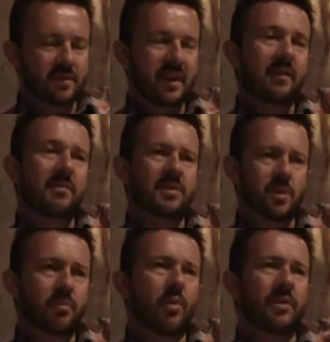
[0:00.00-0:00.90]
You've taken me
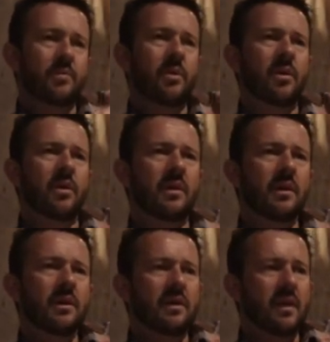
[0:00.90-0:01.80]
to a point where
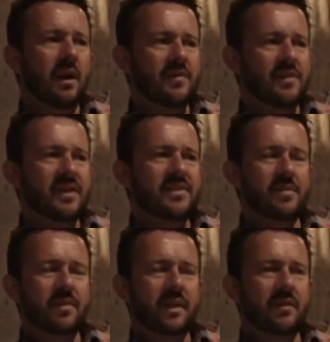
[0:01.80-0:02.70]
I've seen
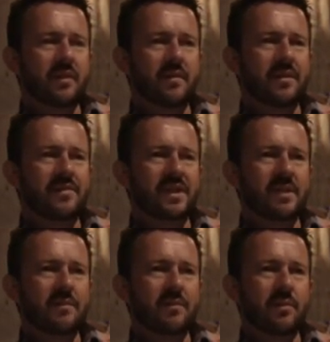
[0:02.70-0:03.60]
something in her that I've never
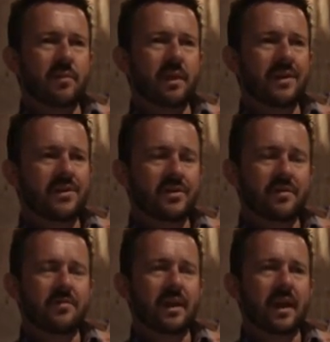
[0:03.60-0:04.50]
seen before. And to
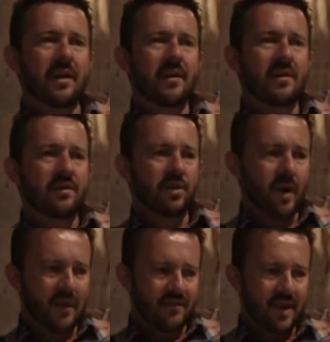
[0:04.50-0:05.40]
do that,
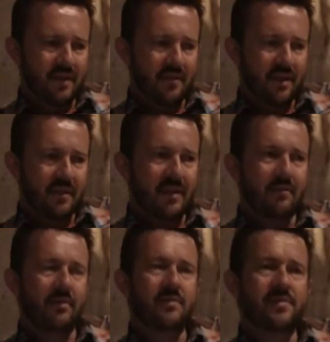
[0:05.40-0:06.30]
you have to have a
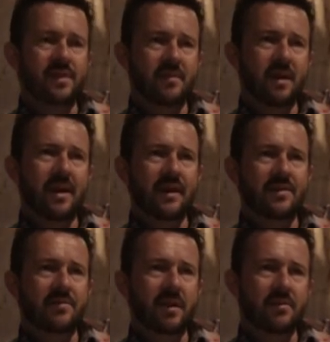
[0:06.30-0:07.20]
level of
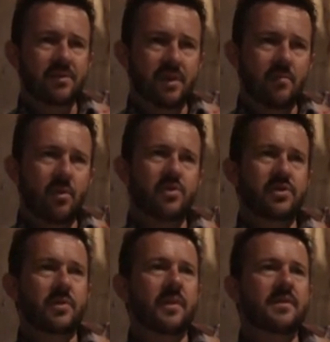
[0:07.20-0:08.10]
cinematics to be able to
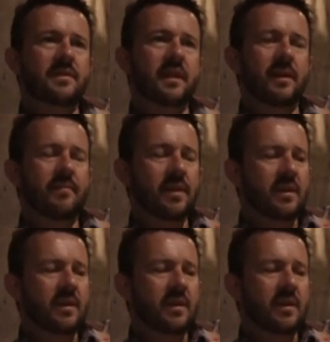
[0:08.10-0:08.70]
immerse you into that.